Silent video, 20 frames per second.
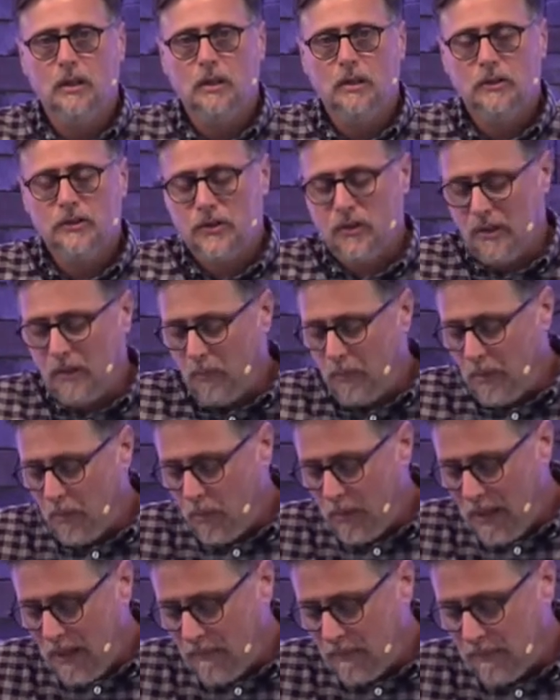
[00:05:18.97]
so that we
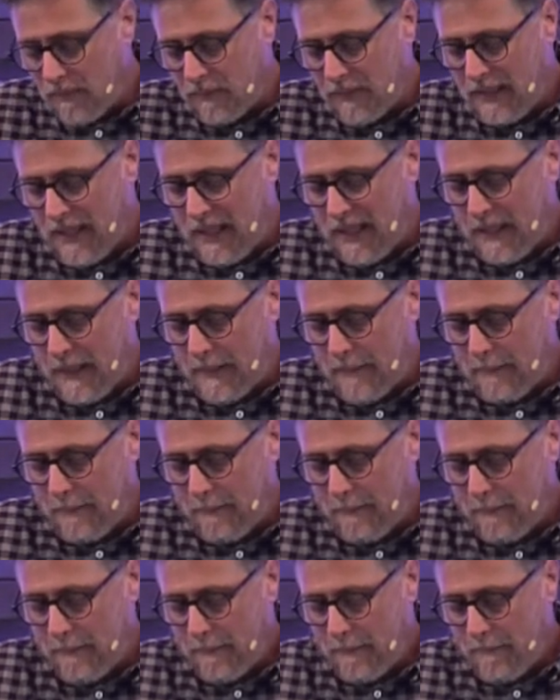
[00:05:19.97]
won't ever forget it.
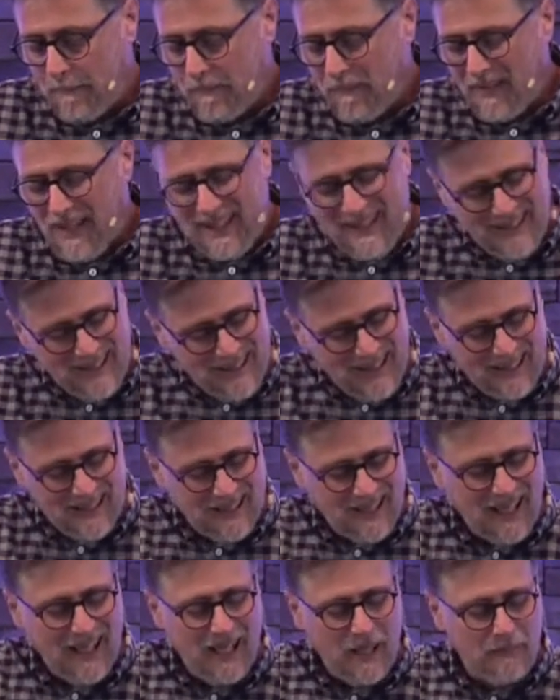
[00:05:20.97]
And six
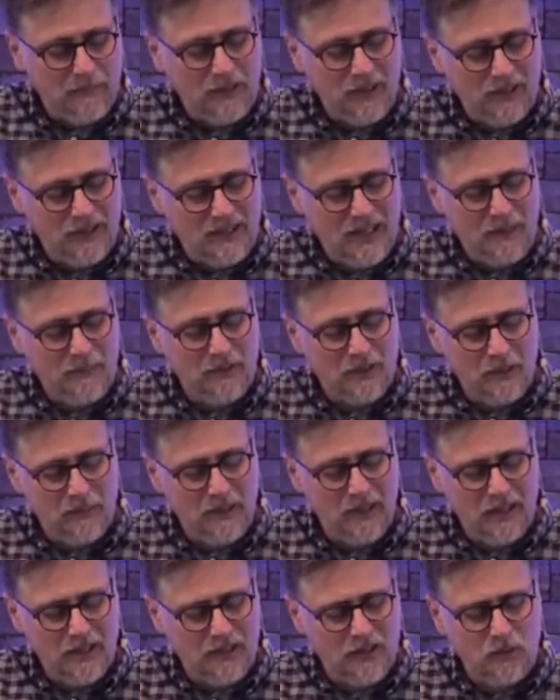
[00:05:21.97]
times, it seems to
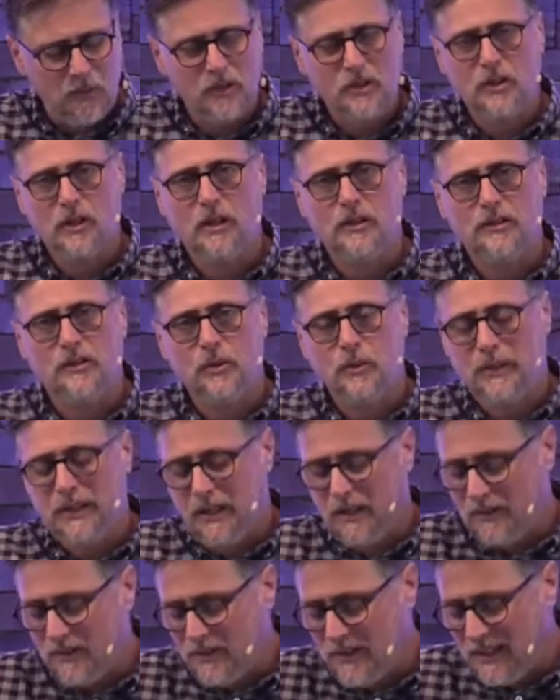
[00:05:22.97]
me, this is what John's doing
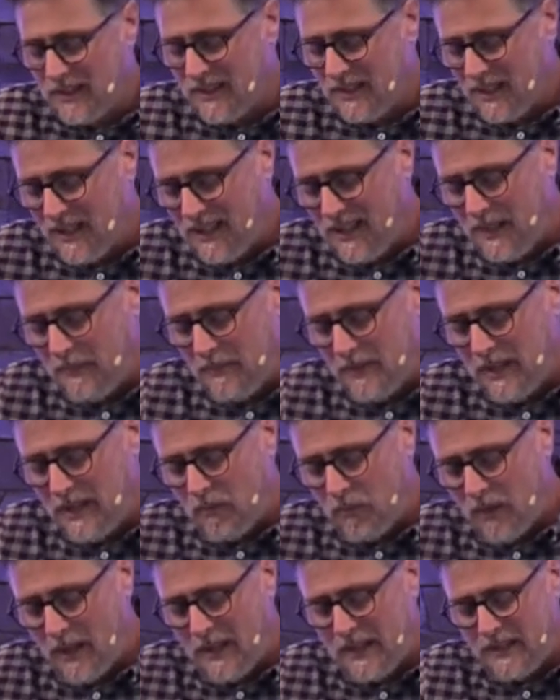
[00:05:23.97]
here. Six times he
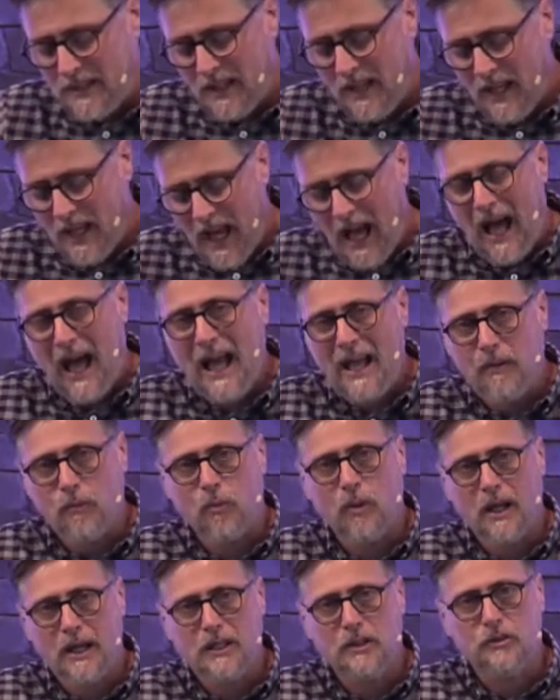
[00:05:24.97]
writes, I
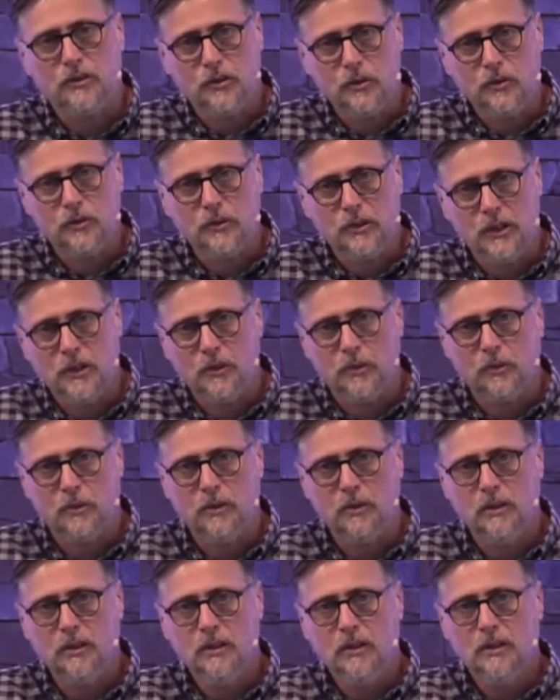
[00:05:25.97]
write to you.
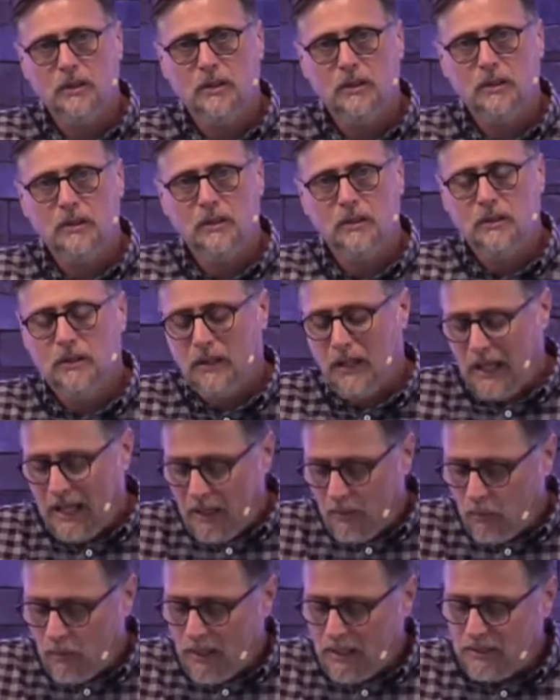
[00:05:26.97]

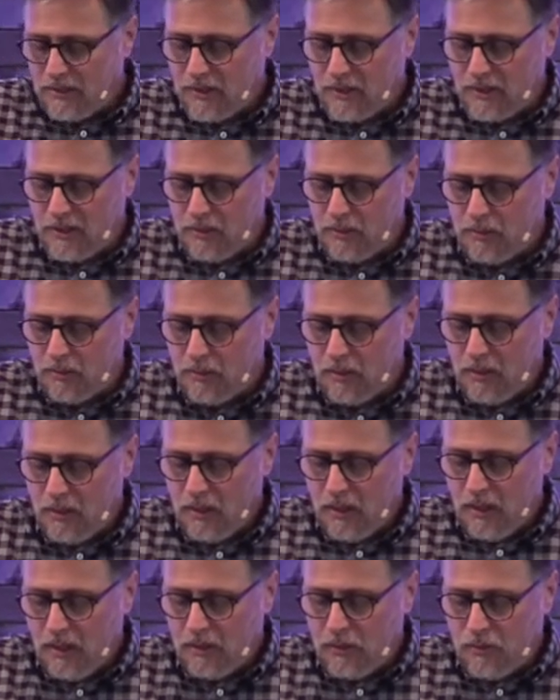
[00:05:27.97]
I write to you,
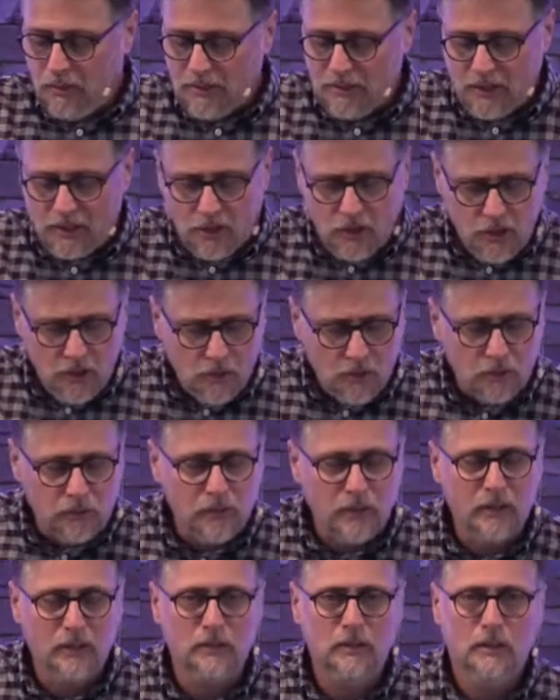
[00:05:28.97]
addressing
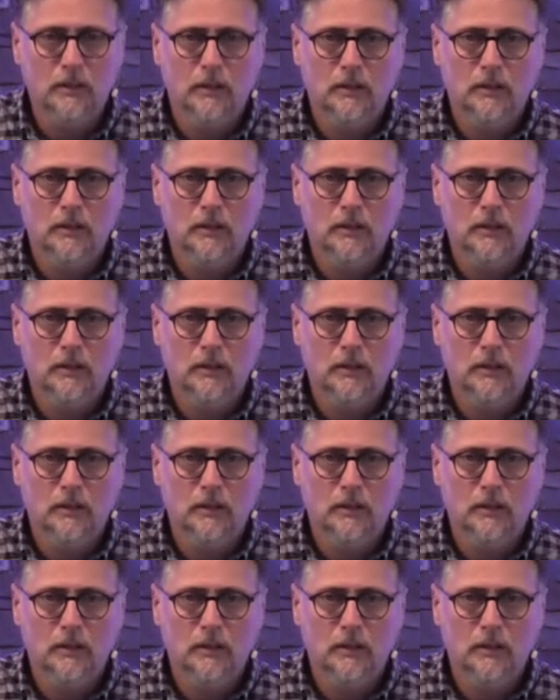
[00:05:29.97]
children,